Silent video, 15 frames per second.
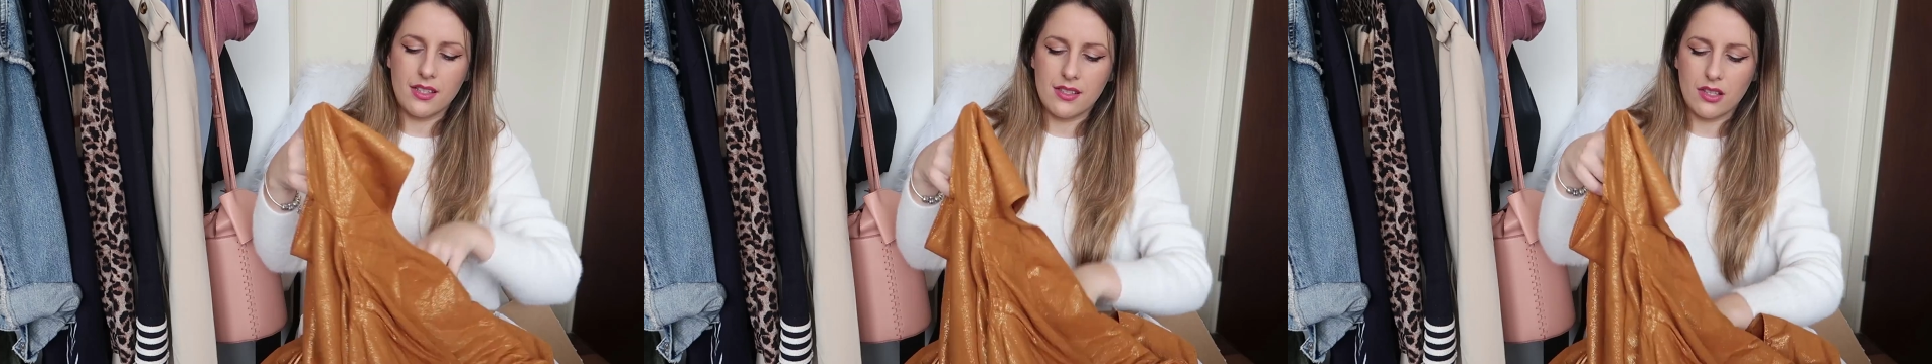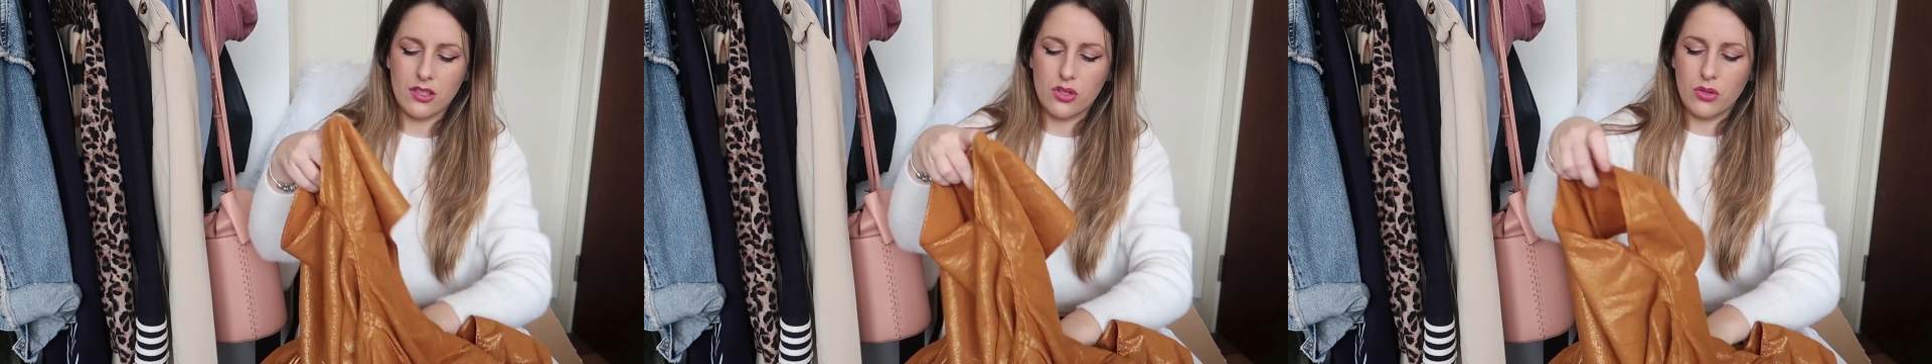
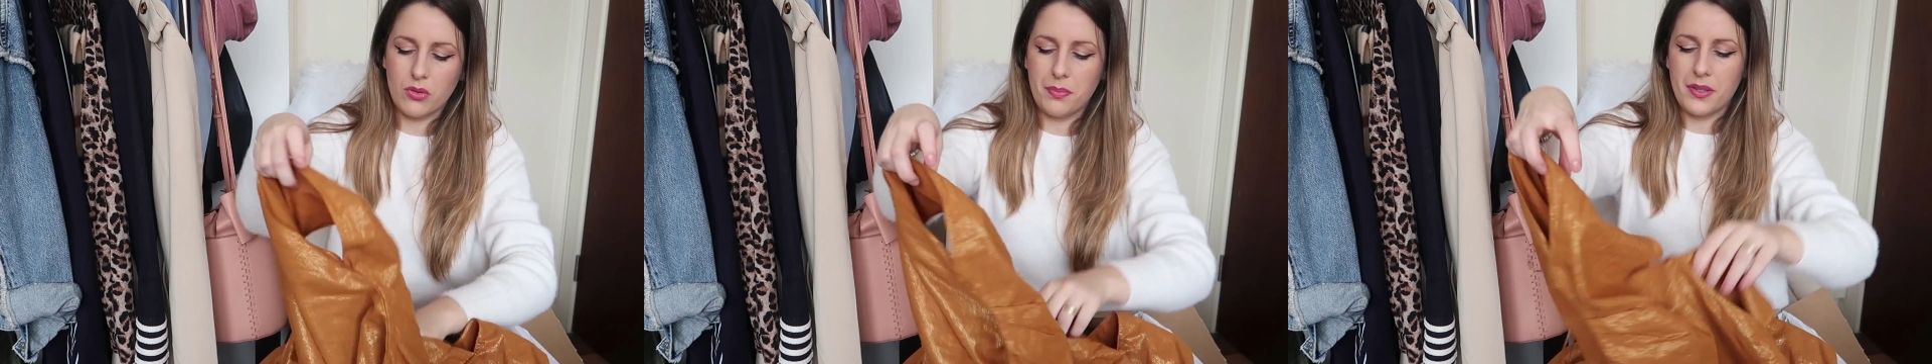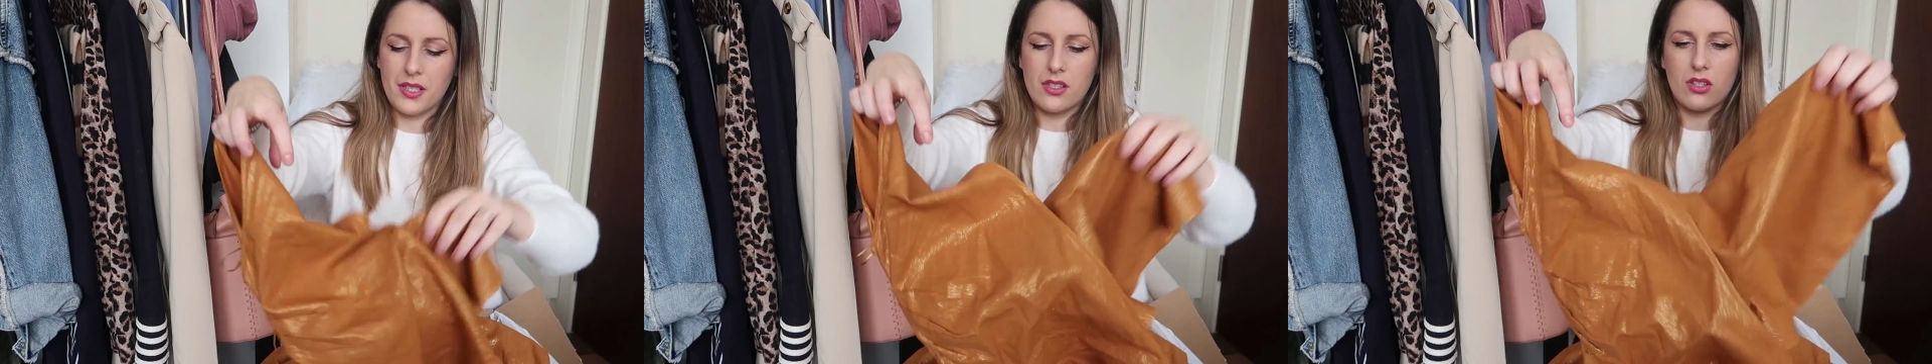It's a
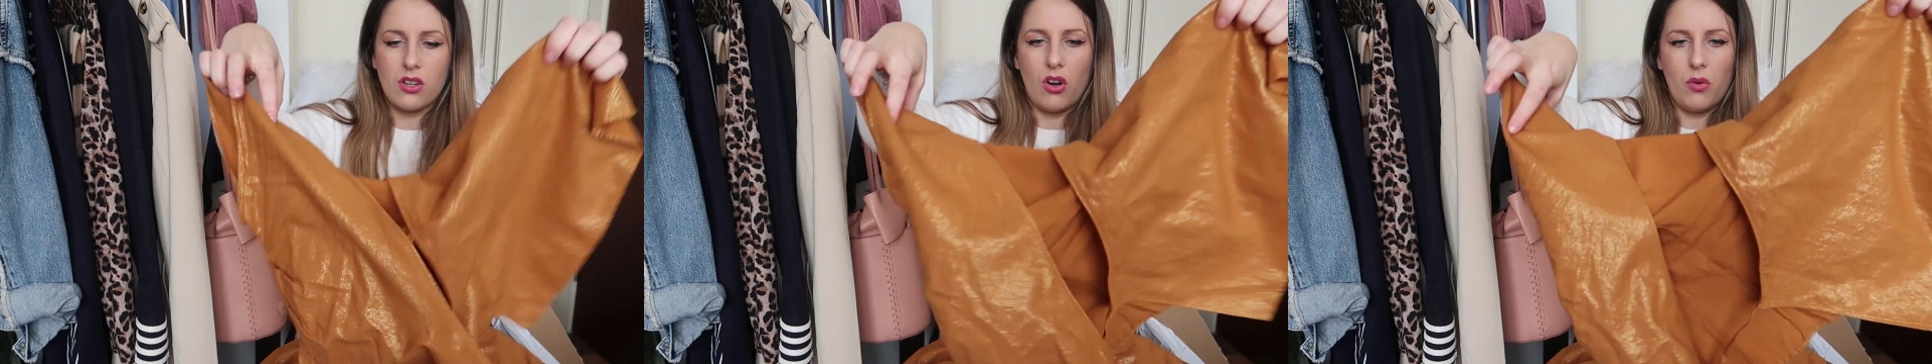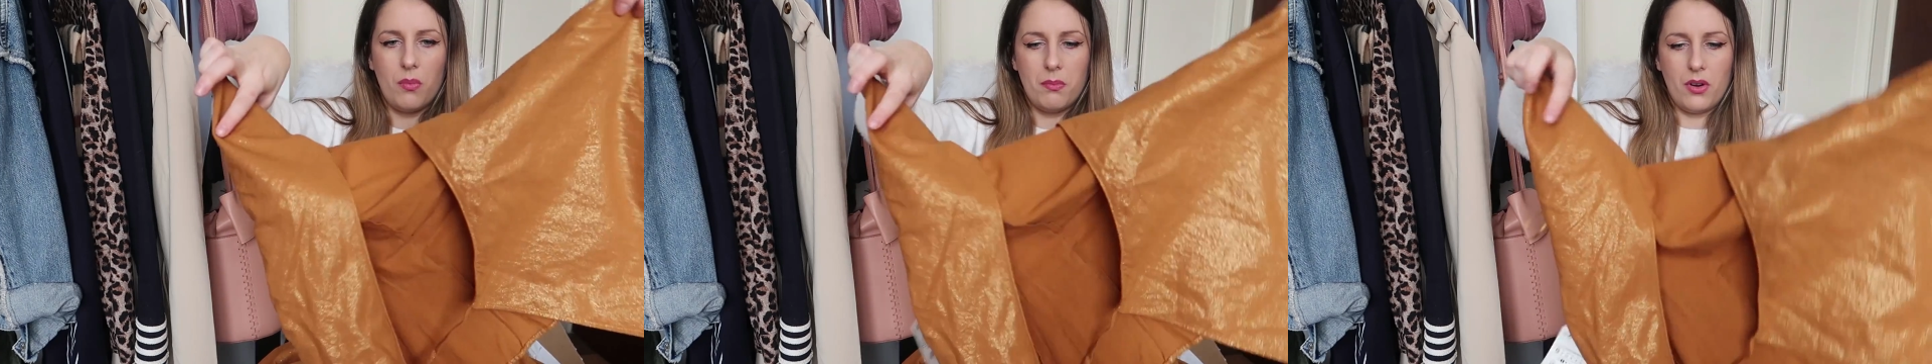two-piece
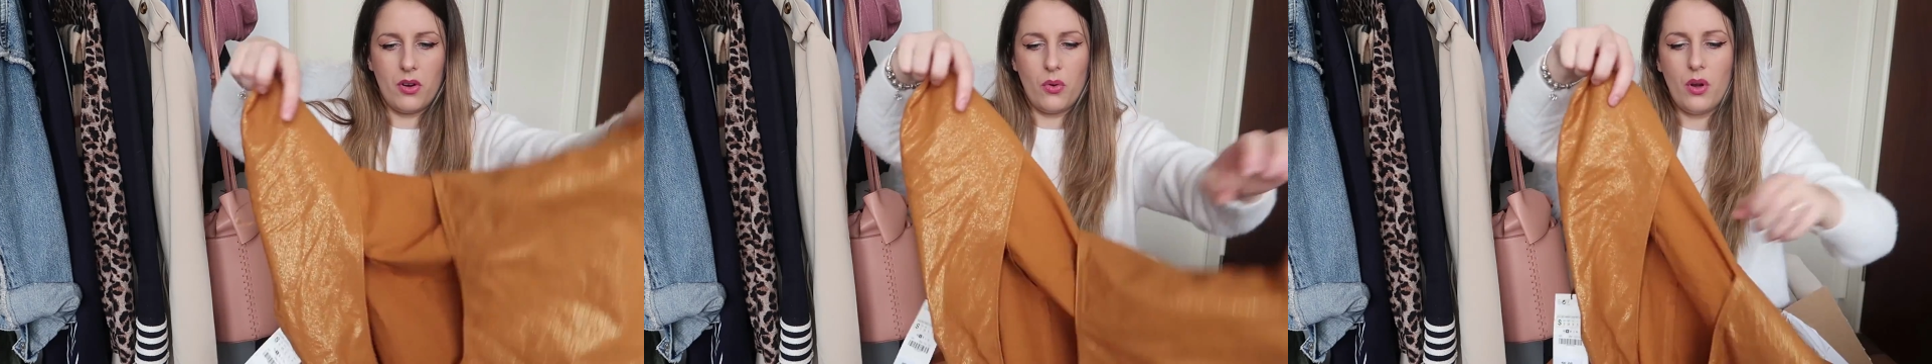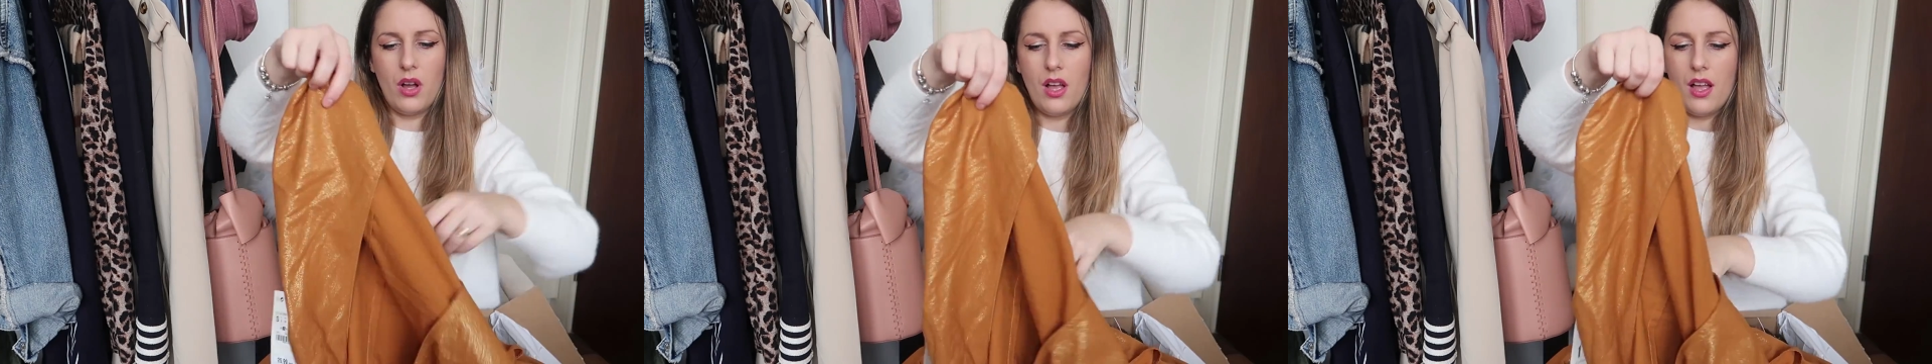
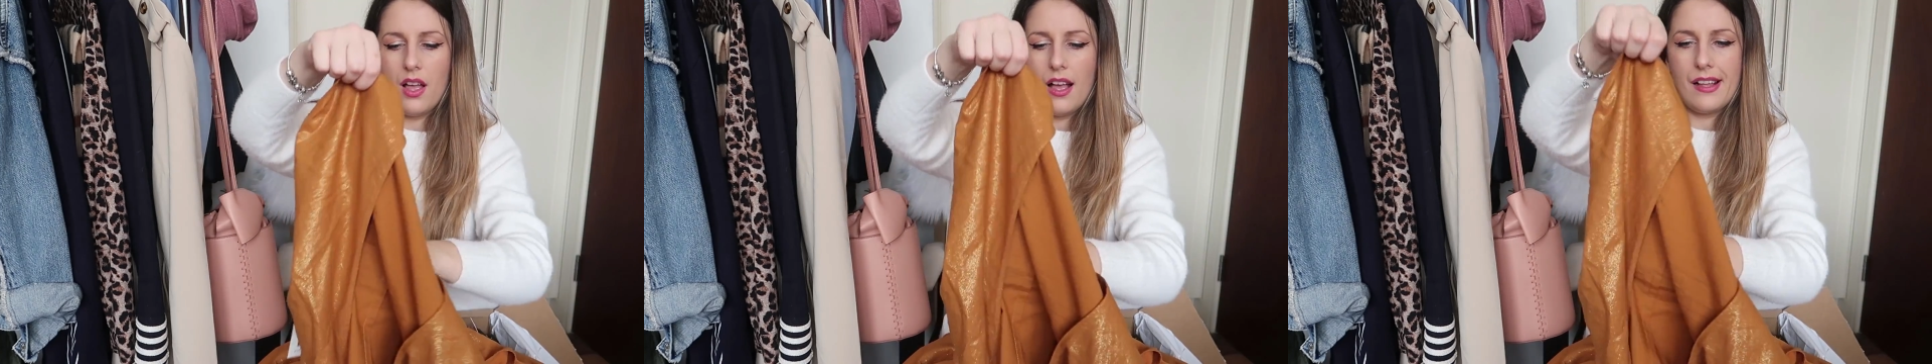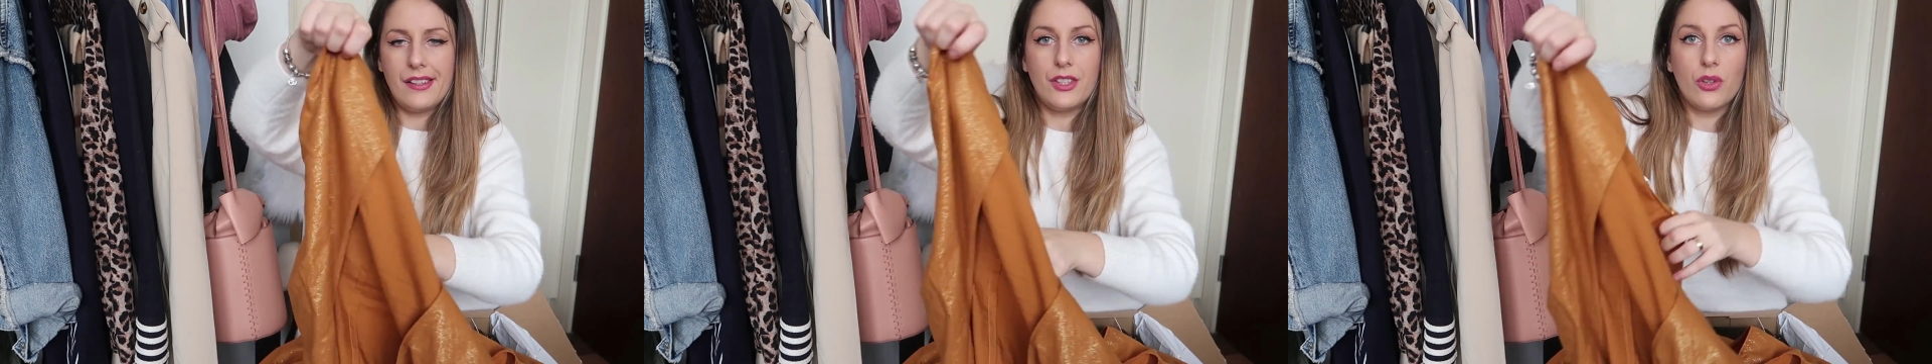combo
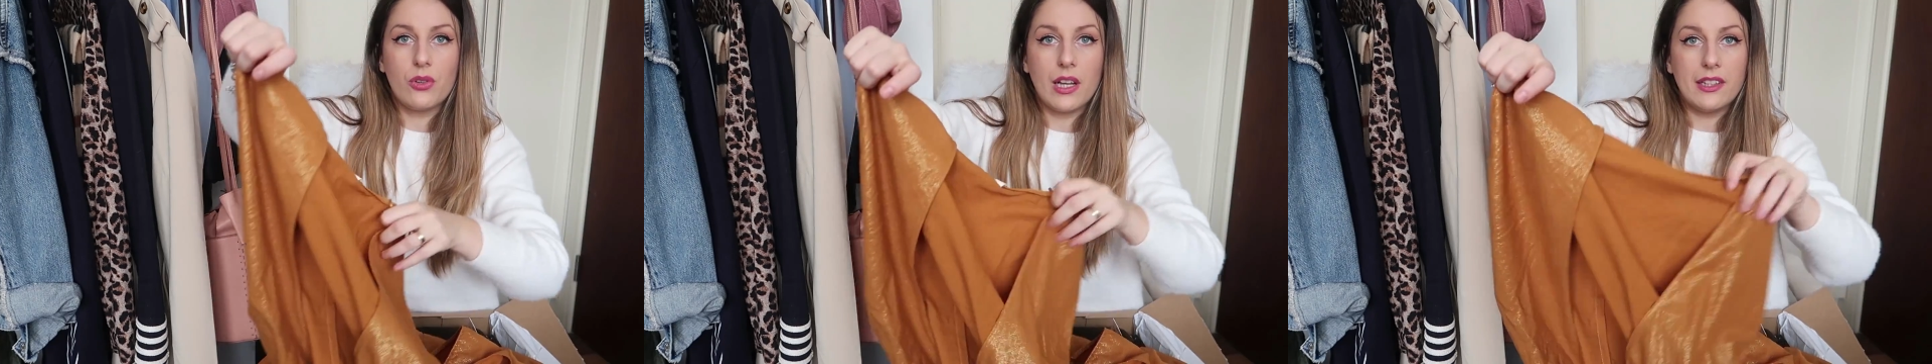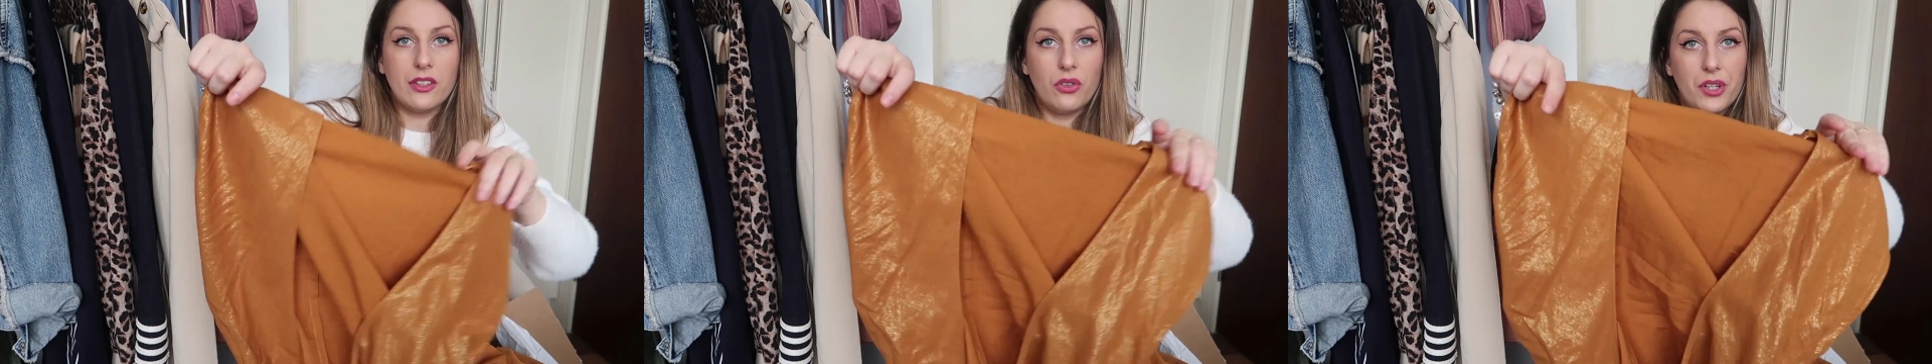and you can